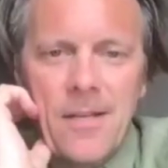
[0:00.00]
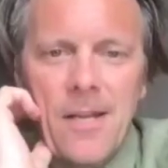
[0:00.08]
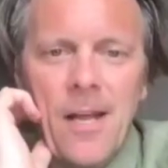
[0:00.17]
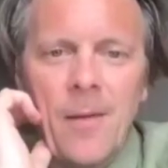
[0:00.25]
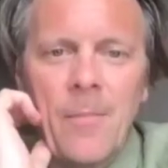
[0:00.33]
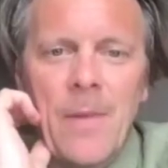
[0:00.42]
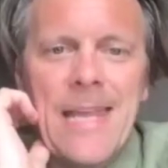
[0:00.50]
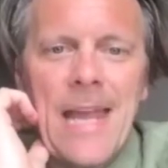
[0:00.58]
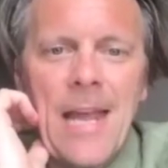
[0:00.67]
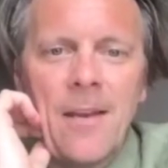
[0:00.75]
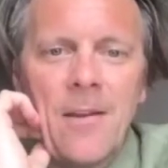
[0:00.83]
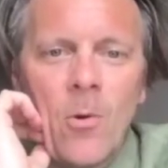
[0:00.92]

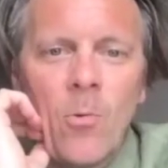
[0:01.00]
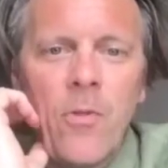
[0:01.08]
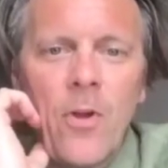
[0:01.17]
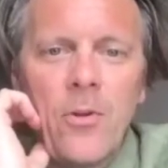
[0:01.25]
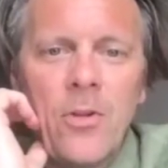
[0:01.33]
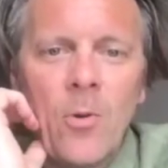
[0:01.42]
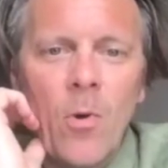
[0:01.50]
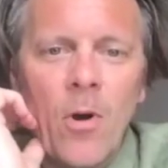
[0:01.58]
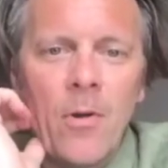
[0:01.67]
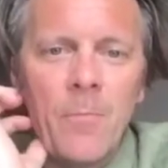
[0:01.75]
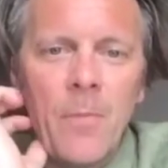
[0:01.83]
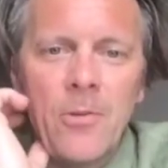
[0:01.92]
Again, although you
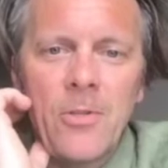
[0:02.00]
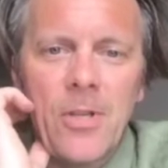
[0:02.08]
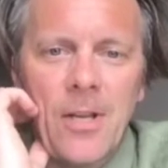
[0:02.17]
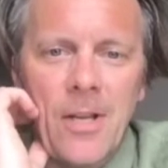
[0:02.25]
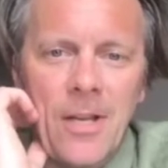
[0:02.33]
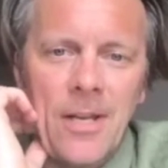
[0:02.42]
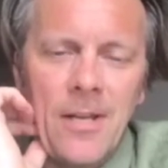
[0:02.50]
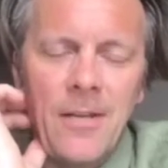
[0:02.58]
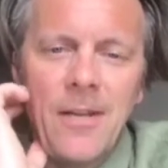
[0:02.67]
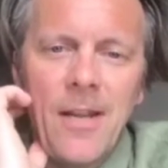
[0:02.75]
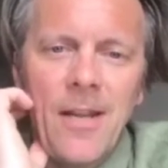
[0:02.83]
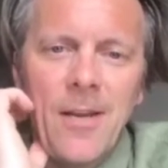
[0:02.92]
are most
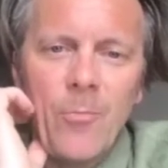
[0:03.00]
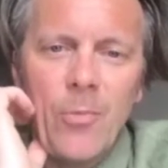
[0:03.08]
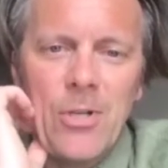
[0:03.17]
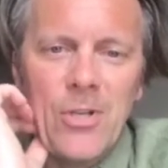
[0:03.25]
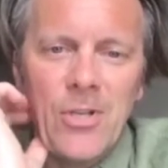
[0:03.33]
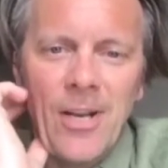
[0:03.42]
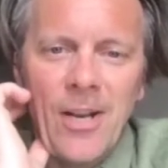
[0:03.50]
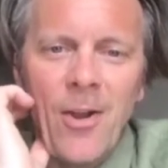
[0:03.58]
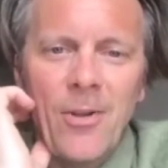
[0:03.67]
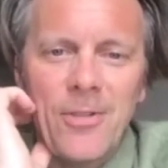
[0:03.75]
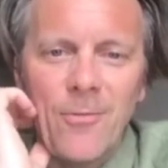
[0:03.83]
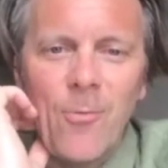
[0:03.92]
certainly British in a
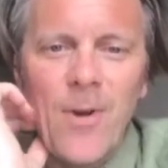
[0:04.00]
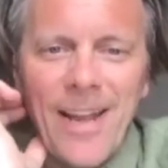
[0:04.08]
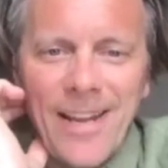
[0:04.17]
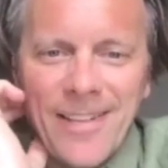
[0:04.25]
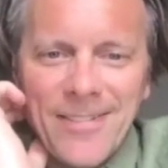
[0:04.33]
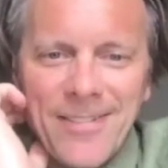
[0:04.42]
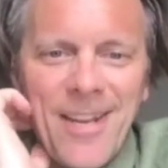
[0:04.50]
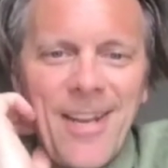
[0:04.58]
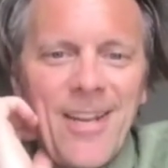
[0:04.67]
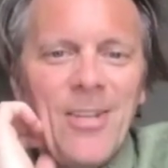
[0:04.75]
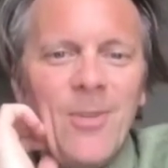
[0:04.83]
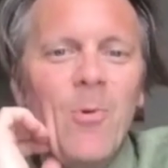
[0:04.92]
lot of ways,
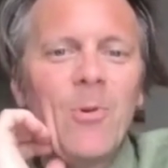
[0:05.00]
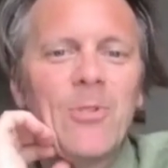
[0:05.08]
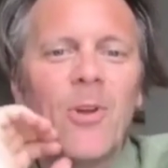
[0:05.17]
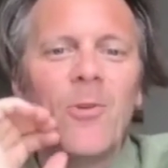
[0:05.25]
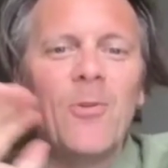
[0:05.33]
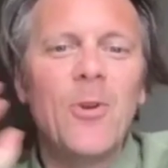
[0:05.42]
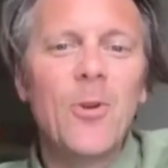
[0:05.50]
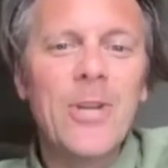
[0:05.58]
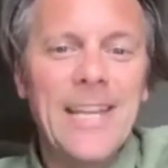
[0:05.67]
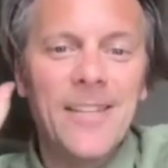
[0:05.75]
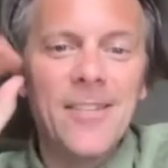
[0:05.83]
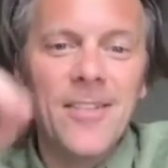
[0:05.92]
you also look
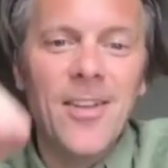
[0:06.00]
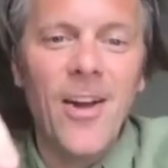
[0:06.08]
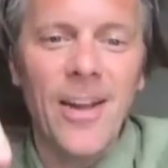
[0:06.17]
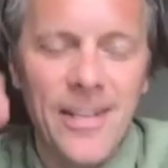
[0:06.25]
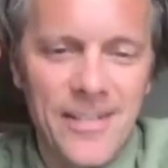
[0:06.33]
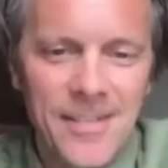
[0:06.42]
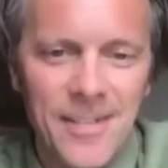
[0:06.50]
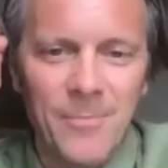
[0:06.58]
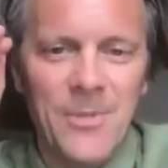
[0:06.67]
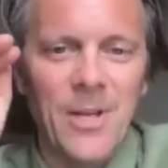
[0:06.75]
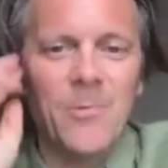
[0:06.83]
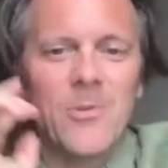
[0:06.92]
inside
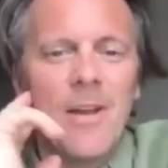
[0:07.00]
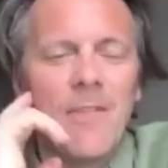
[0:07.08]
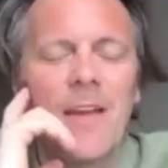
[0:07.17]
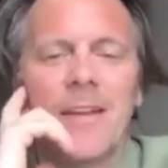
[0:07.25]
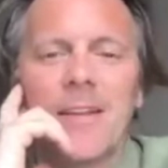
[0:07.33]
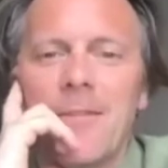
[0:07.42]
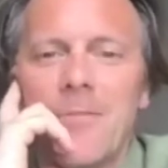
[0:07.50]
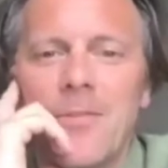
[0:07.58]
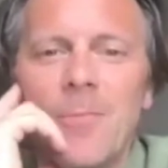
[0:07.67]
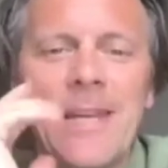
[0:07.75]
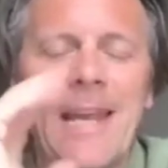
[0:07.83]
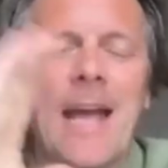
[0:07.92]
sometimes. You have that gift
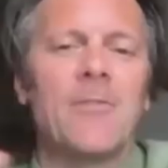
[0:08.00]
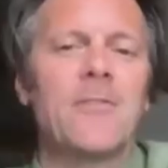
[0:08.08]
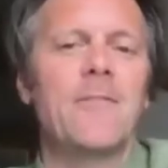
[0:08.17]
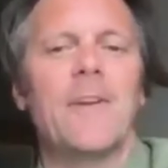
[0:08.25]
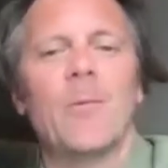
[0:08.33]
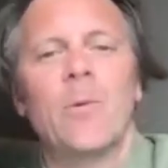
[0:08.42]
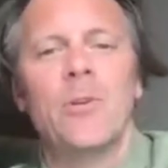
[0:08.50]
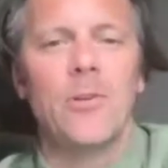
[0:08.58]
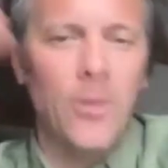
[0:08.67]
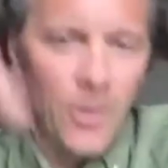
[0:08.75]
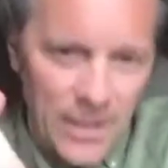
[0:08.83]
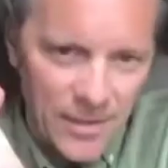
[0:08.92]
of being out of it where you
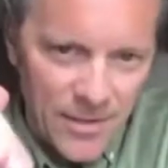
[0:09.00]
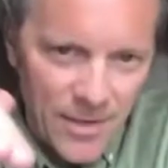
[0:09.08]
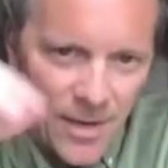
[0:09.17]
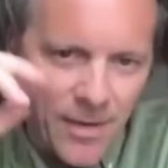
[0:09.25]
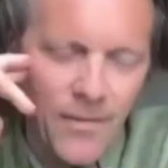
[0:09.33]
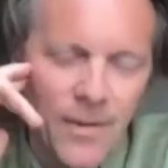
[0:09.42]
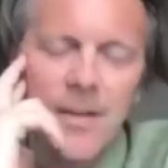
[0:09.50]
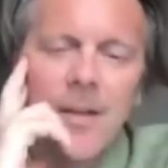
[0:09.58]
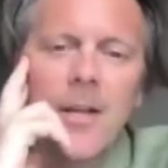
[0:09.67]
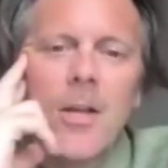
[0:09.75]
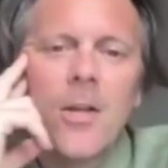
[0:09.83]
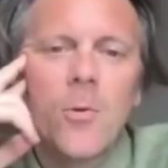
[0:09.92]
can look inside of it.
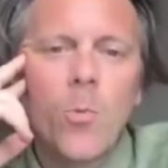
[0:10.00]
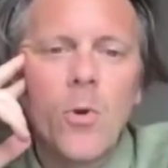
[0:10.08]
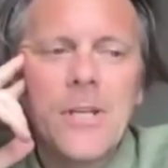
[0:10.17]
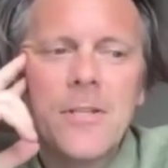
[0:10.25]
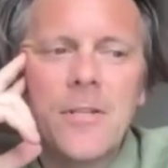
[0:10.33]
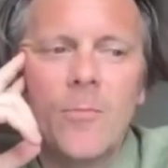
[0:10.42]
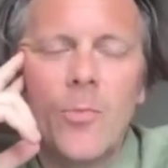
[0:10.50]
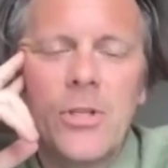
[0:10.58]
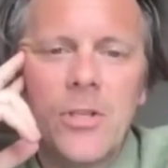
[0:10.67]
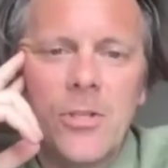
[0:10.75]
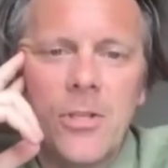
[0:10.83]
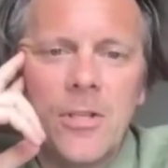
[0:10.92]
What is the
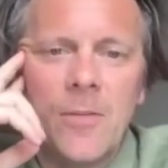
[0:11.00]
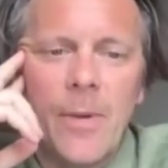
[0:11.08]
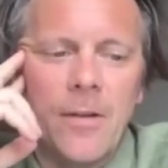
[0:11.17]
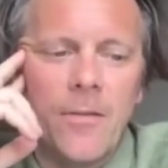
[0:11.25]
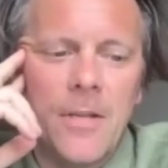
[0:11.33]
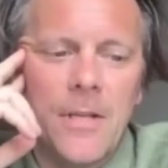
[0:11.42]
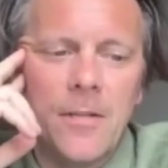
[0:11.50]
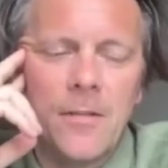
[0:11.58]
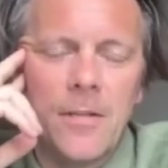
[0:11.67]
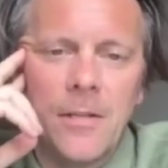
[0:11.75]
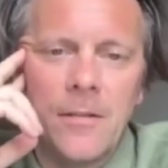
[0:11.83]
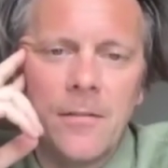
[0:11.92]
British independent theatre
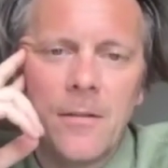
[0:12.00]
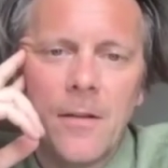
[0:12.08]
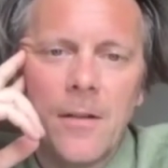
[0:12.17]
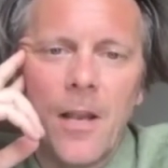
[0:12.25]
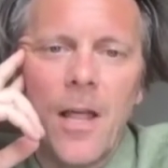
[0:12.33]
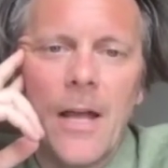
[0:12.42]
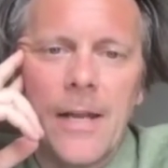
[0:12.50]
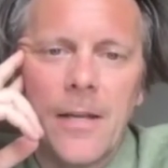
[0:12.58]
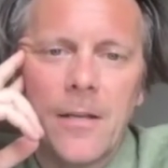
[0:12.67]
scene like?